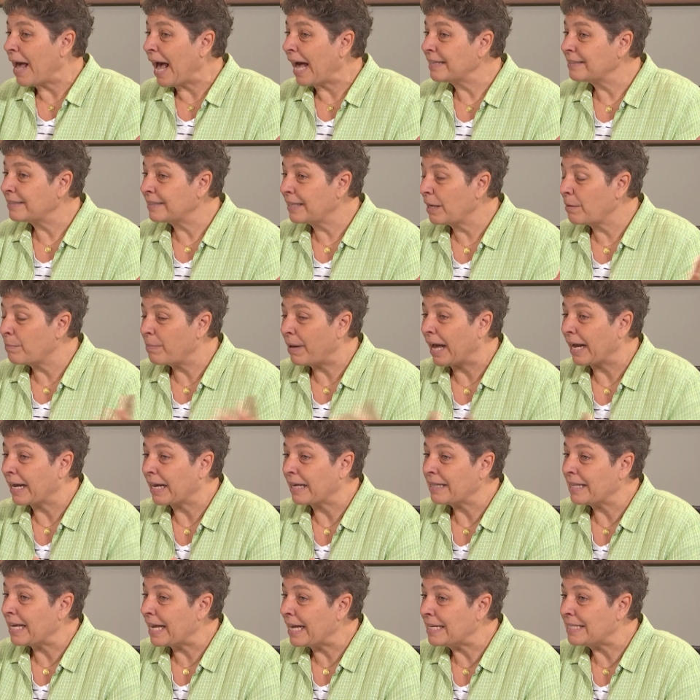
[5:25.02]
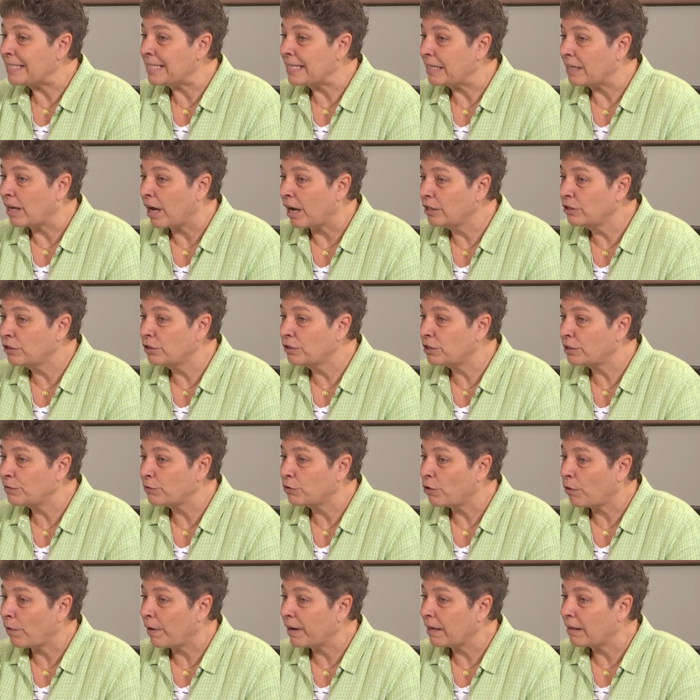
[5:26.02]
basket back in the 1800s
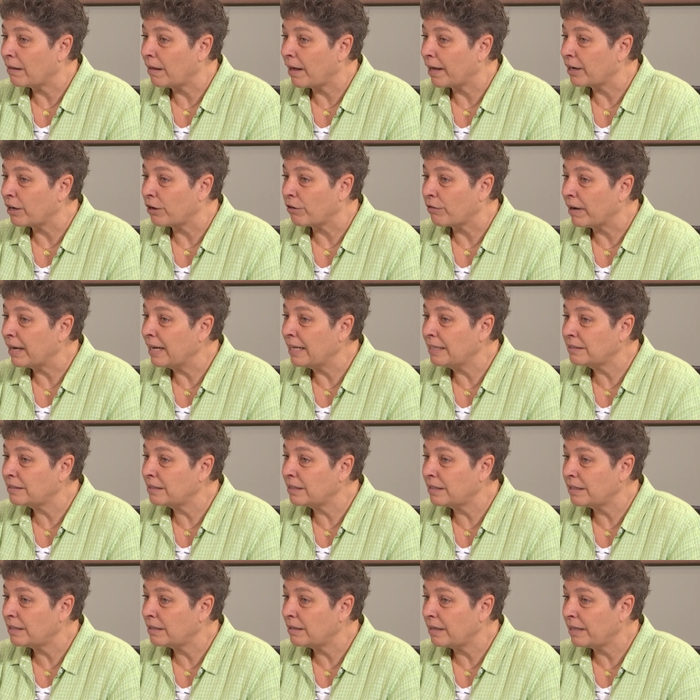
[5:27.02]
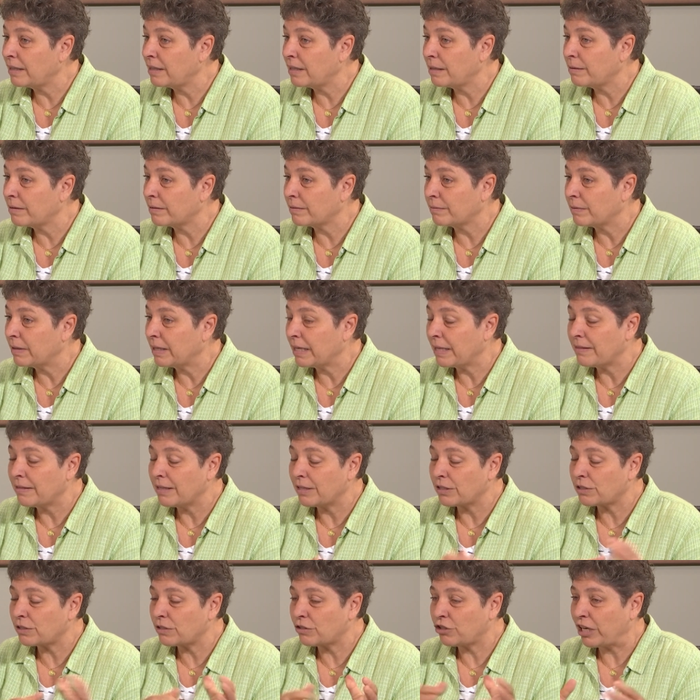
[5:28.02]
of growing a lot of grains in the in the in
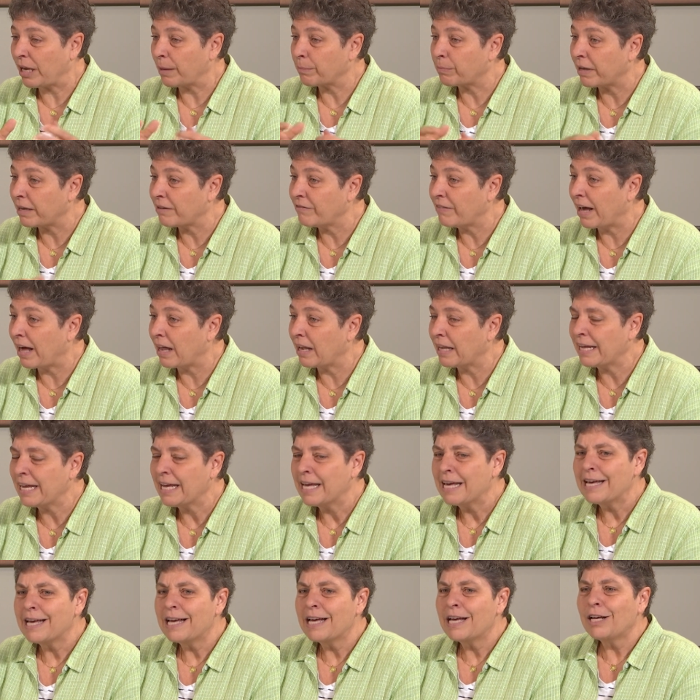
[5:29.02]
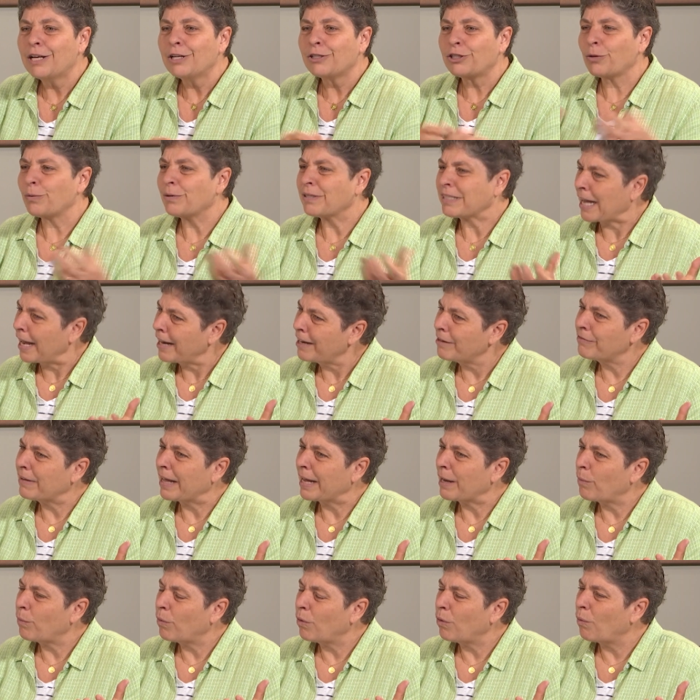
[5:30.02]
this Champlain Valley. So it's kind of
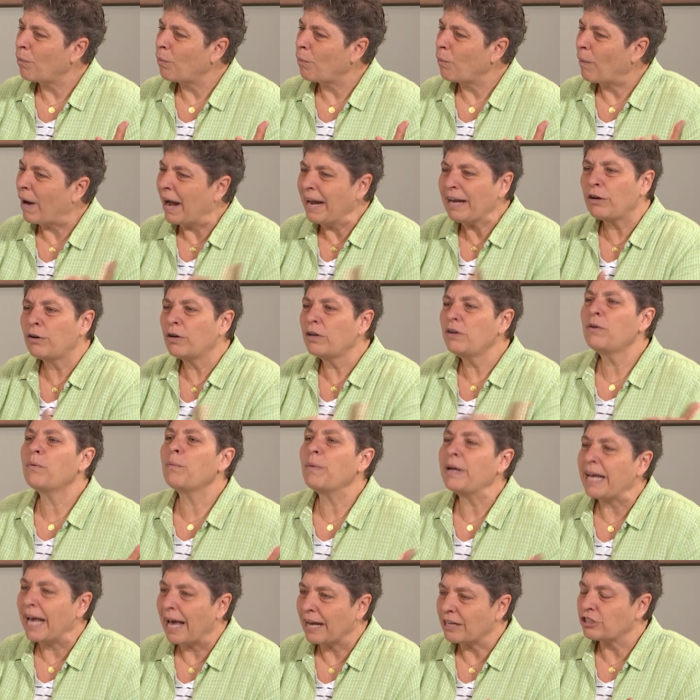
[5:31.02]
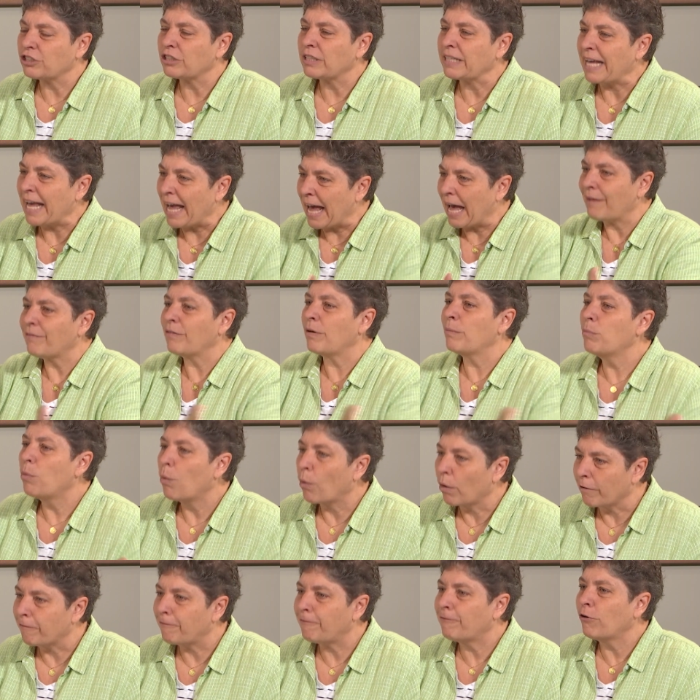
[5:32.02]
like, well, why couldn't we actually have a
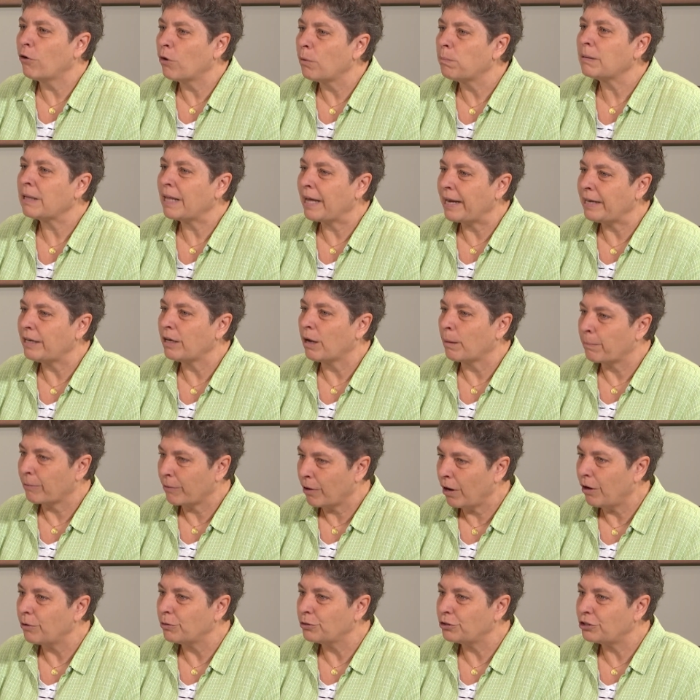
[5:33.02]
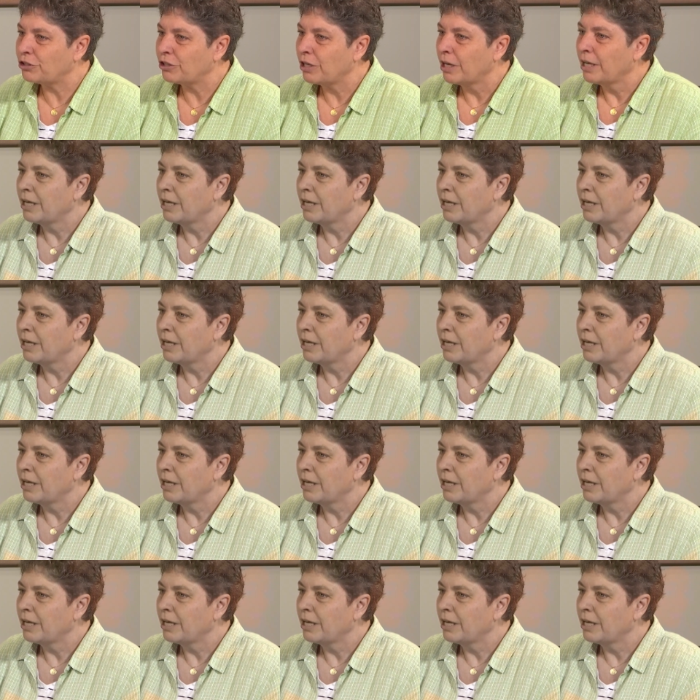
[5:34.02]
more full plate approach